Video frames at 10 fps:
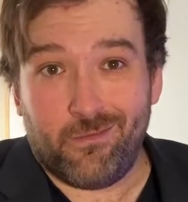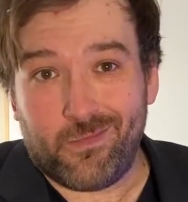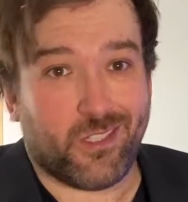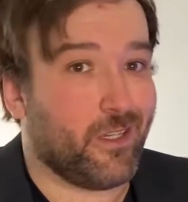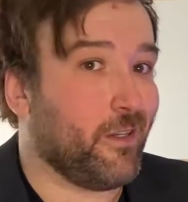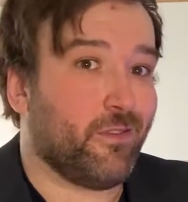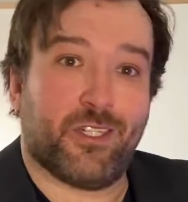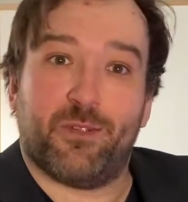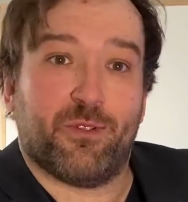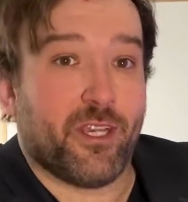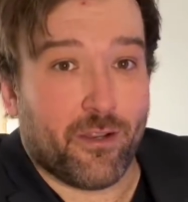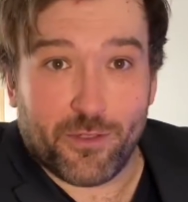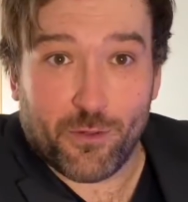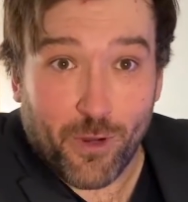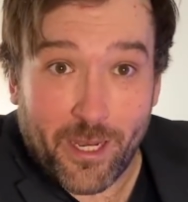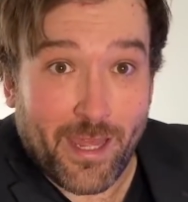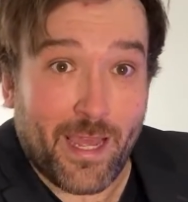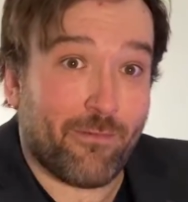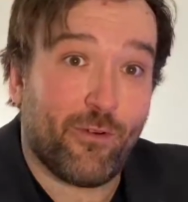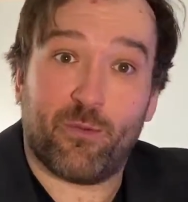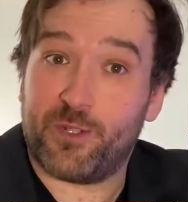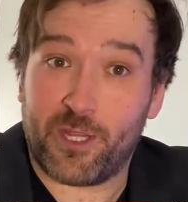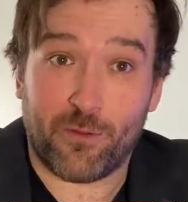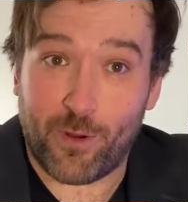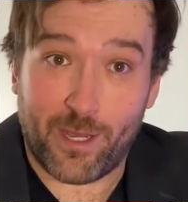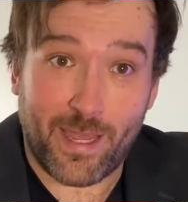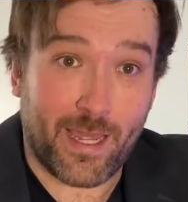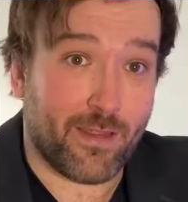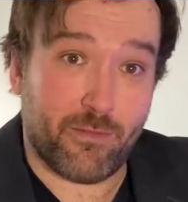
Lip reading: say 60% goes to the right of that, 40% to the right of that.